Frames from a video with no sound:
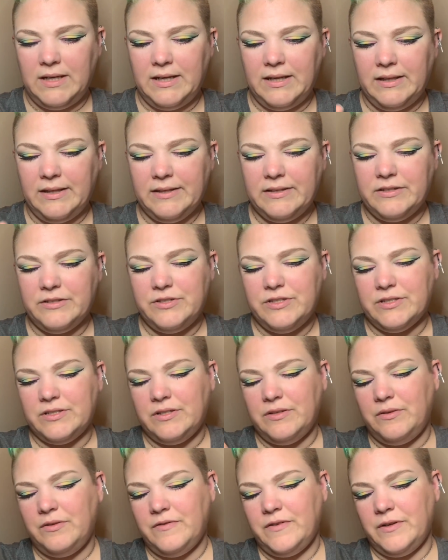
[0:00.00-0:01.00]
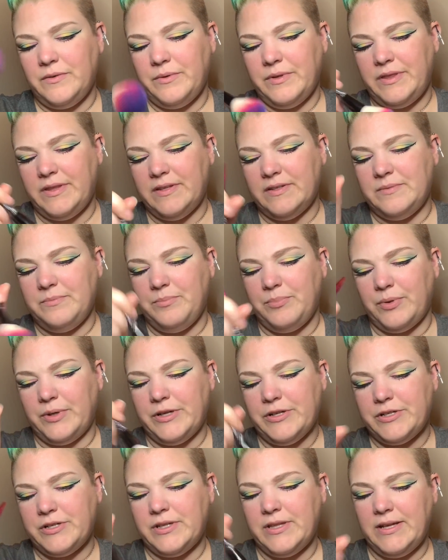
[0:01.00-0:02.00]
I like to just go over it with this
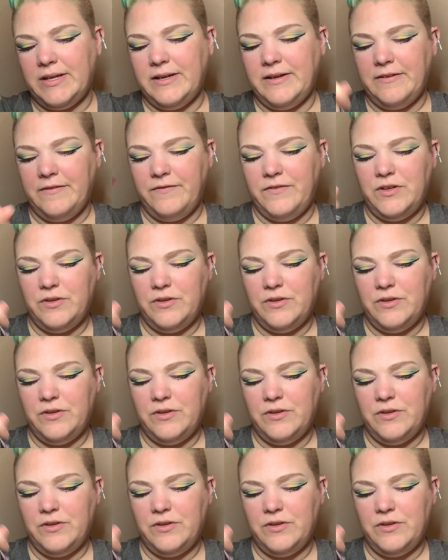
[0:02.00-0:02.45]
brush that I've